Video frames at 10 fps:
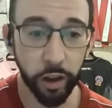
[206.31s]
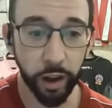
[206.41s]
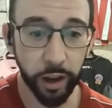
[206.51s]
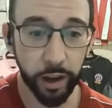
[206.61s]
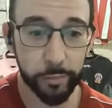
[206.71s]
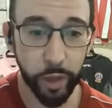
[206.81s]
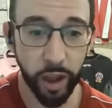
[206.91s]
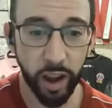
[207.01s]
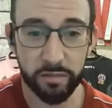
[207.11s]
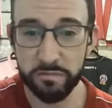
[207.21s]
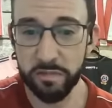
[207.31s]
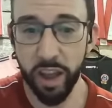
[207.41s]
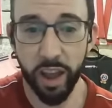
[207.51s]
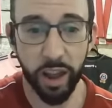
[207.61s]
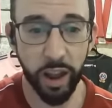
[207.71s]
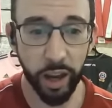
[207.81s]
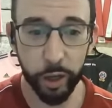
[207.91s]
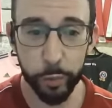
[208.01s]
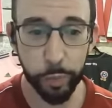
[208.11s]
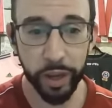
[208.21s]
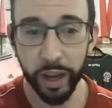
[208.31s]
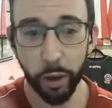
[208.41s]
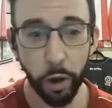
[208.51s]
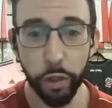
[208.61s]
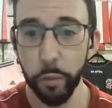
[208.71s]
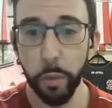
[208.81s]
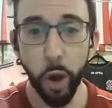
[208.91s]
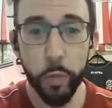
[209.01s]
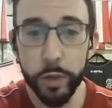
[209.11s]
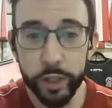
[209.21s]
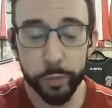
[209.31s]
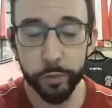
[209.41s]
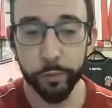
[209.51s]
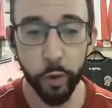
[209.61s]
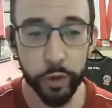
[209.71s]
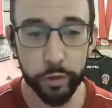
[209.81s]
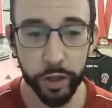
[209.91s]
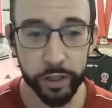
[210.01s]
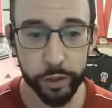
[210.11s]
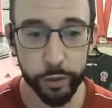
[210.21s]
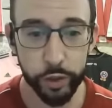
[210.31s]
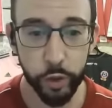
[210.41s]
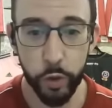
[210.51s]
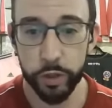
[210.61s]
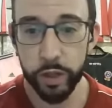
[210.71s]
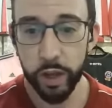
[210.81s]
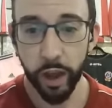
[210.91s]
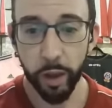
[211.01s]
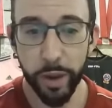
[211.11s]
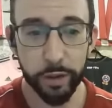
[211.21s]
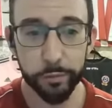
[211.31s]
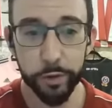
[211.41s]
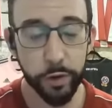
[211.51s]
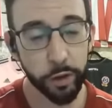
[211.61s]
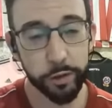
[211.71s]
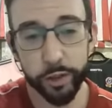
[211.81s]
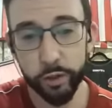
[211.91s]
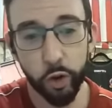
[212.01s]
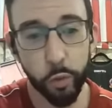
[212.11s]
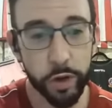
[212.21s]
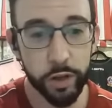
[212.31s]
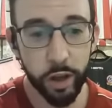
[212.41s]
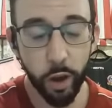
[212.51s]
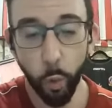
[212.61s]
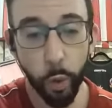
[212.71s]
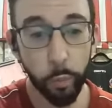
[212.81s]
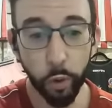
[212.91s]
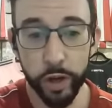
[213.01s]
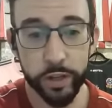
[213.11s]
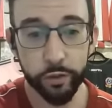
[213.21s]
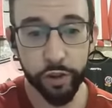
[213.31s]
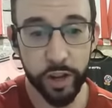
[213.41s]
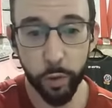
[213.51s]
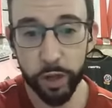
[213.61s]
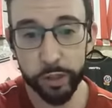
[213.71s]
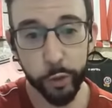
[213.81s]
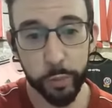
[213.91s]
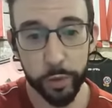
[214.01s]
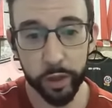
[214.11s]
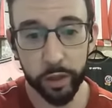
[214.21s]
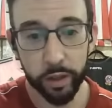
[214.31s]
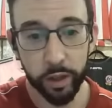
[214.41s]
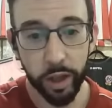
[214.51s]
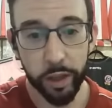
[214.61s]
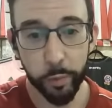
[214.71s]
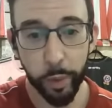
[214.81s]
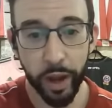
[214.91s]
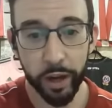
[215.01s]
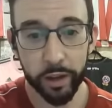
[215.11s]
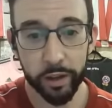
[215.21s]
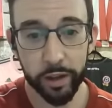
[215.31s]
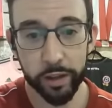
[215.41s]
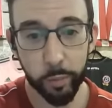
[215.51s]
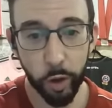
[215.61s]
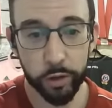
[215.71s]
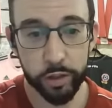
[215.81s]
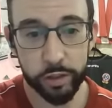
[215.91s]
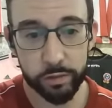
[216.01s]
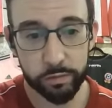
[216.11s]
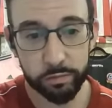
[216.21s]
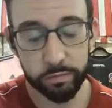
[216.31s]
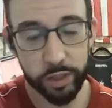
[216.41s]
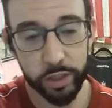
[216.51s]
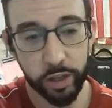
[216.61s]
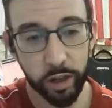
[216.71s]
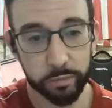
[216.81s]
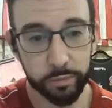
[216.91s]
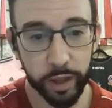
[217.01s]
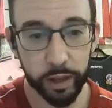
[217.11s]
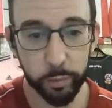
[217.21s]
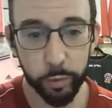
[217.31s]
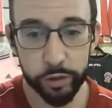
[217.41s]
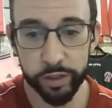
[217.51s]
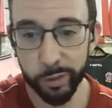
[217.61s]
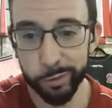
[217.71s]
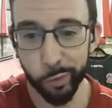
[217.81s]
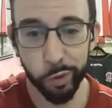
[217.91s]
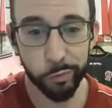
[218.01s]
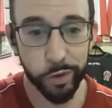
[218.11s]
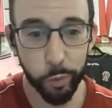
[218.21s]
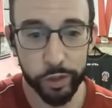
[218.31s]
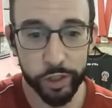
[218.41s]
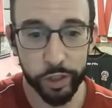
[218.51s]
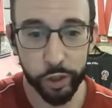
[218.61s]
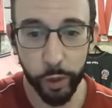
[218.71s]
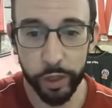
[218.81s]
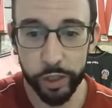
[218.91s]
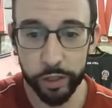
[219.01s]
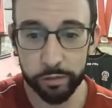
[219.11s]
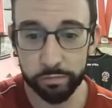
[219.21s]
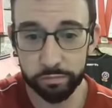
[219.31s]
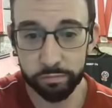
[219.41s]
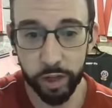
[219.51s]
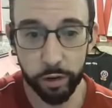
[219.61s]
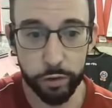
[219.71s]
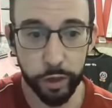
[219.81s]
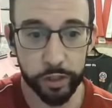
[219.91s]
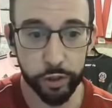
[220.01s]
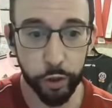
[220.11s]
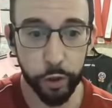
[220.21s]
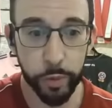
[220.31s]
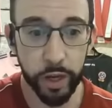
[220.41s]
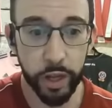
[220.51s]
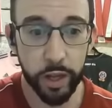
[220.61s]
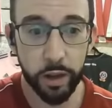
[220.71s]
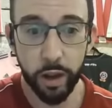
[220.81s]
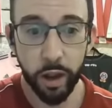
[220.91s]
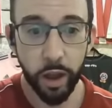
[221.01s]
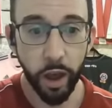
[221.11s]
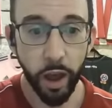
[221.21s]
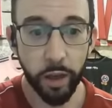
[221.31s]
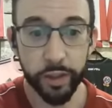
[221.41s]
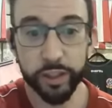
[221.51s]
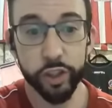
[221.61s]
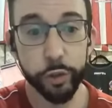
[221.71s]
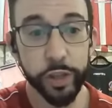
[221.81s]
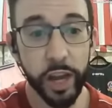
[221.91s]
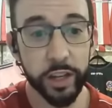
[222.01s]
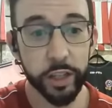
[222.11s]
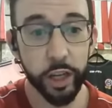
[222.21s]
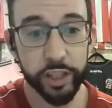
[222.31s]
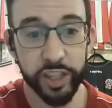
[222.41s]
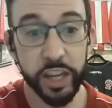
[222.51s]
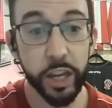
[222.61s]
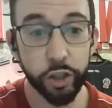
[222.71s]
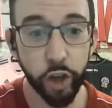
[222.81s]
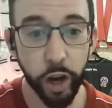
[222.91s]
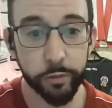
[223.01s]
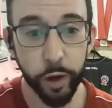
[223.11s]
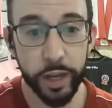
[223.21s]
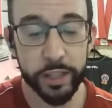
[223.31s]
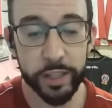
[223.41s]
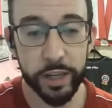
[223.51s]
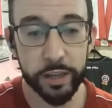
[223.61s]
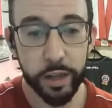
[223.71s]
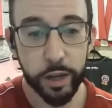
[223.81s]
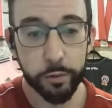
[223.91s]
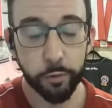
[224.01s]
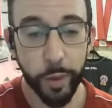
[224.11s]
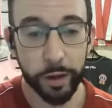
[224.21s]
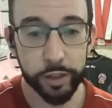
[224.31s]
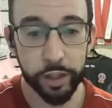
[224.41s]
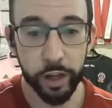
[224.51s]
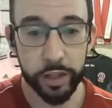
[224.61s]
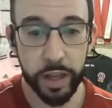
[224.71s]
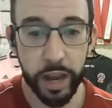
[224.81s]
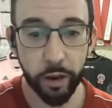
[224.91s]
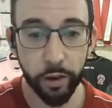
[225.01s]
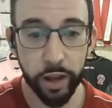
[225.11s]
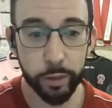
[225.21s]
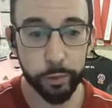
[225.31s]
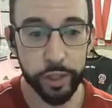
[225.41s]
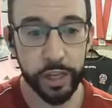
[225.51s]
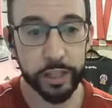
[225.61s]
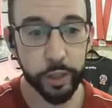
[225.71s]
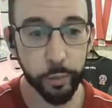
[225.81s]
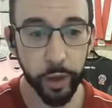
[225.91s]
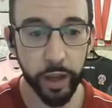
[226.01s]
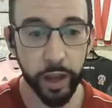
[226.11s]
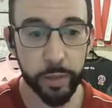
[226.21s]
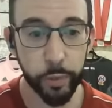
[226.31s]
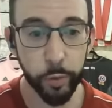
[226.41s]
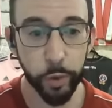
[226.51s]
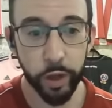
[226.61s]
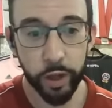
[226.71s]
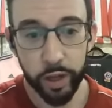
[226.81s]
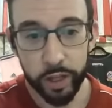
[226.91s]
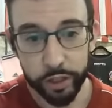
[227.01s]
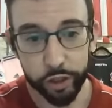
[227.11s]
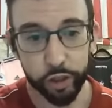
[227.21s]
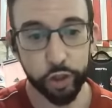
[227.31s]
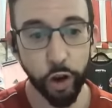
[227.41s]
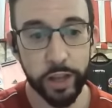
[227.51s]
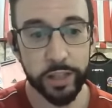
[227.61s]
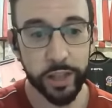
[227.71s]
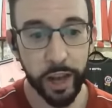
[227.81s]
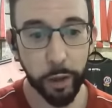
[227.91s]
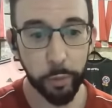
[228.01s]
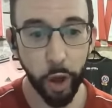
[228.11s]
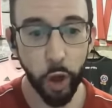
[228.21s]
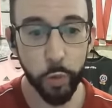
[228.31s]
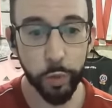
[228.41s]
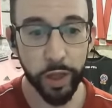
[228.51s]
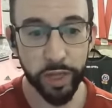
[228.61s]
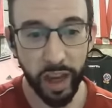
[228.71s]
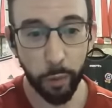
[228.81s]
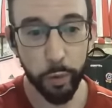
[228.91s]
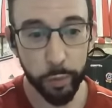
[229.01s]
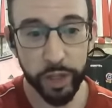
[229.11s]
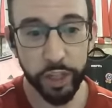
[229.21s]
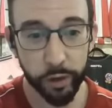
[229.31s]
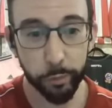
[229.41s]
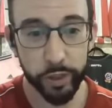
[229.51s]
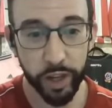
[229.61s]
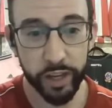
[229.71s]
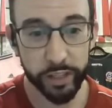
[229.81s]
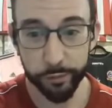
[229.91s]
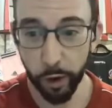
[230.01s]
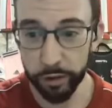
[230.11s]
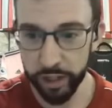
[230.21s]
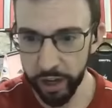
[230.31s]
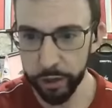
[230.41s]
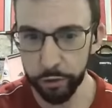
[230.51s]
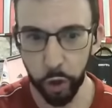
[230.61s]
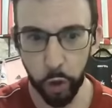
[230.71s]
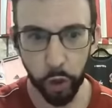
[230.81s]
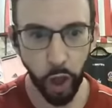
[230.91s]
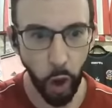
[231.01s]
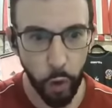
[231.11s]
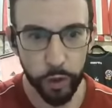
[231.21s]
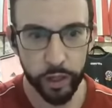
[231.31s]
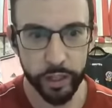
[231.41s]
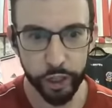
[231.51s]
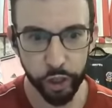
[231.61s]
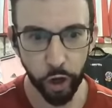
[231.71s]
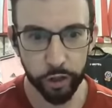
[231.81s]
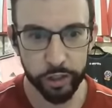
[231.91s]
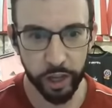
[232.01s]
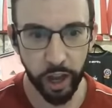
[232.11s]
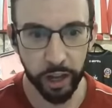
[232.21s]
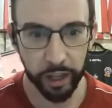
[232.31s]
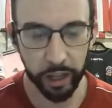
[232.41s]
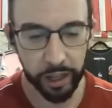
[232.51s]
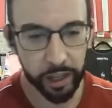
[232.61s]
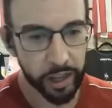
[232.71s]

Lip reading: I could pick out other moments before Newcastle scored. I made a few notes that Norwood at one point did really well, sweeping at the back in the box to deny Callum Wilson. That was a 1v1 situation, and you know Newcastle could have been in. That Souza had a stinging drive on 18 from outside the area. It was set up by Hamer, but straight at Pope. That would be Sheffield United, as far as I could recall, only shot on target.